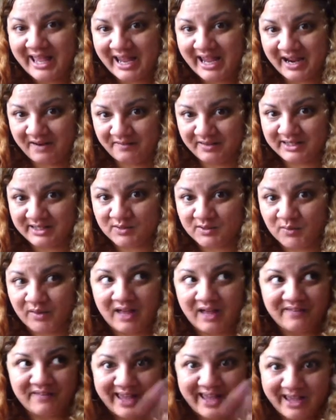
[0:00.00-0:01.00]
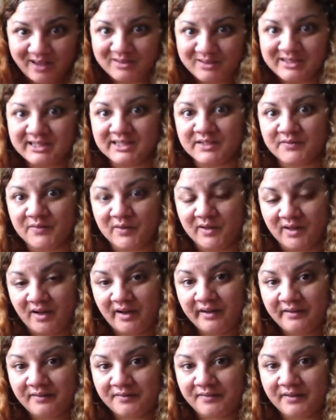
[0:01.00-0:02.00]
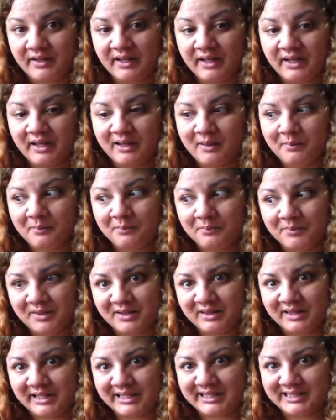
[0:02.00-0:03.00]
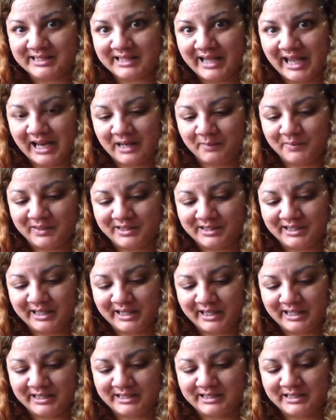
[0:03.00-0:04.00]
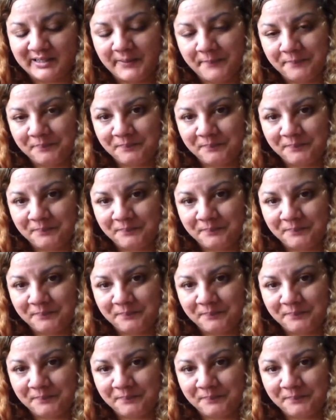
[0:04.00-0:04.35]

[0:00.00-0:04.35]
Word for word: areas or the other houses of your life but this element is